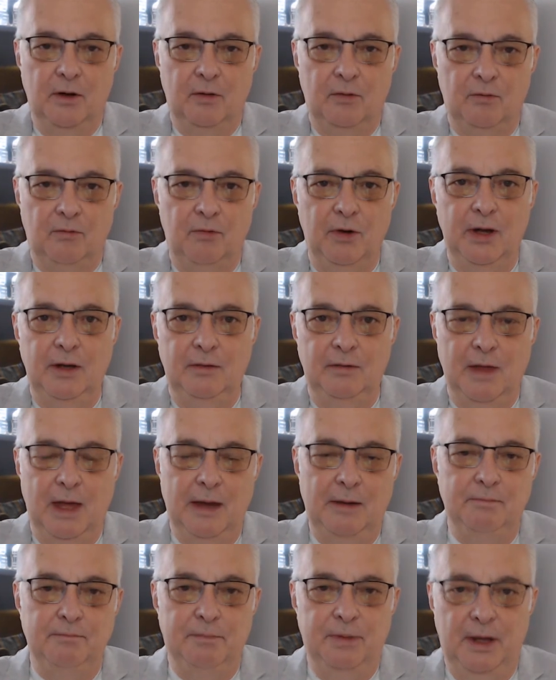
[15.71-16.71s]
Ring
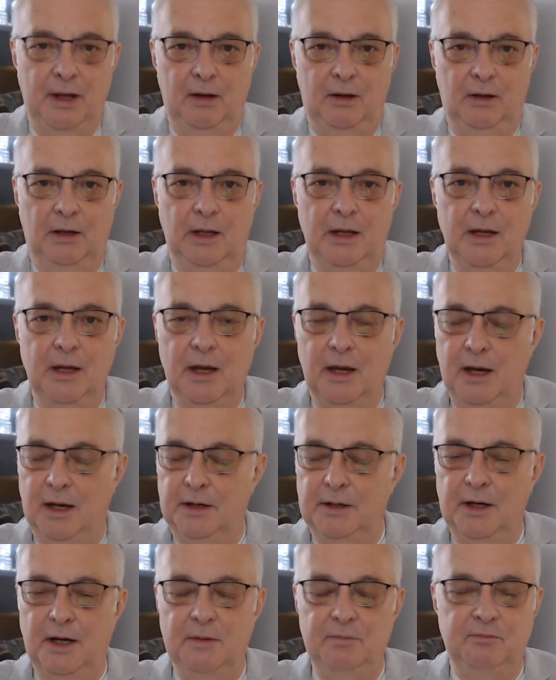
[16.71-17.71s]
that bell,
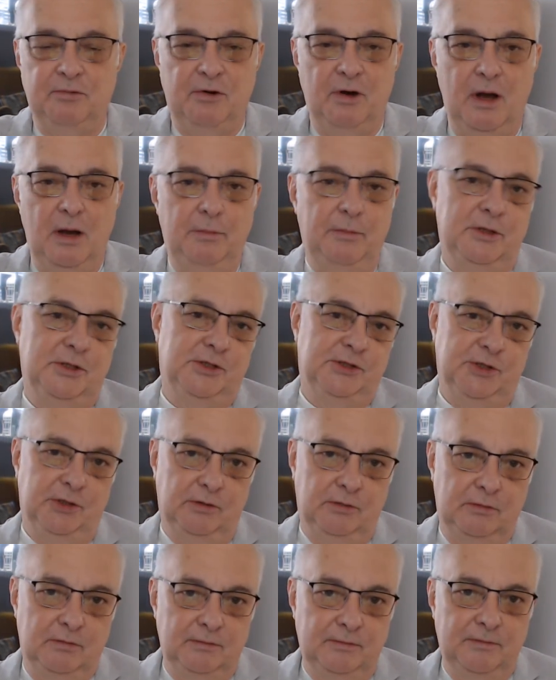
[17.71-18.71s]
and I promise you,